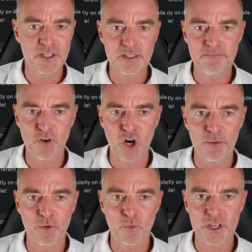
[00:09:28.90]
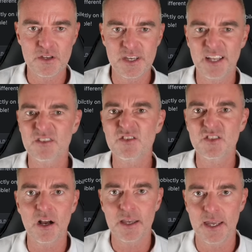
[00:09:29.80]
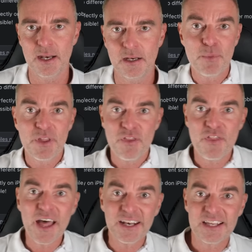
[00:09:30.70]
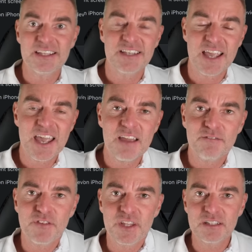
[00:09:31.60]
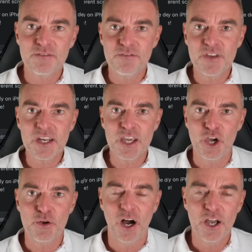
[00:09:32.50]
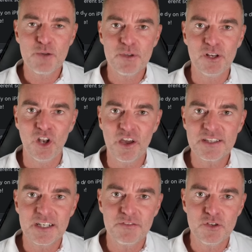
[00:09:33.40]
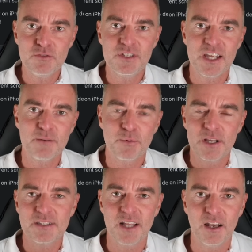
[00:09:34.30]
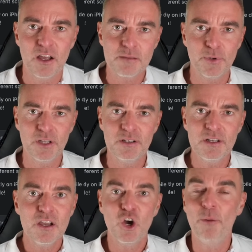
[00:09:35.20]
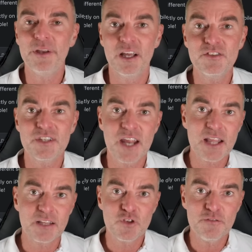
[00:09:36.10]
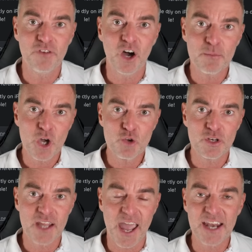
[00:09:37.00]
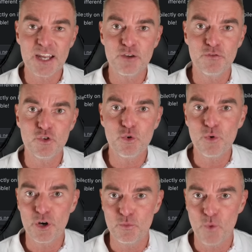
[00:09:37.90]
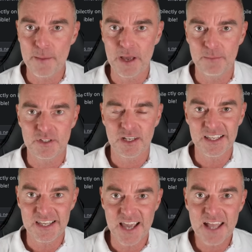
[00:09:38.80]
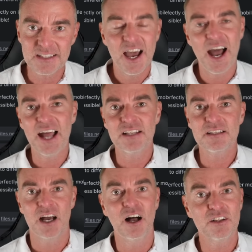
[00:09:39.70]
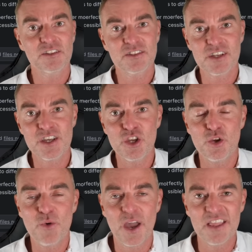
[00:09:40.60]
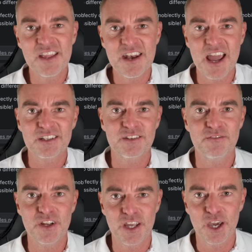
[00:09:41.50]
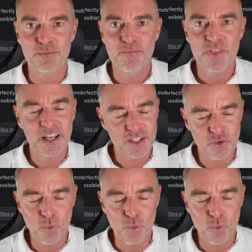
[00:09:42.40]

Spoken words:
this environment where you can get stuck in. But that is it for this video. I hope you liked it. If you did, press that like button. Comment underneath if you vibe coded any of your own web apps yet, and I'll see you in the next video. Thanks for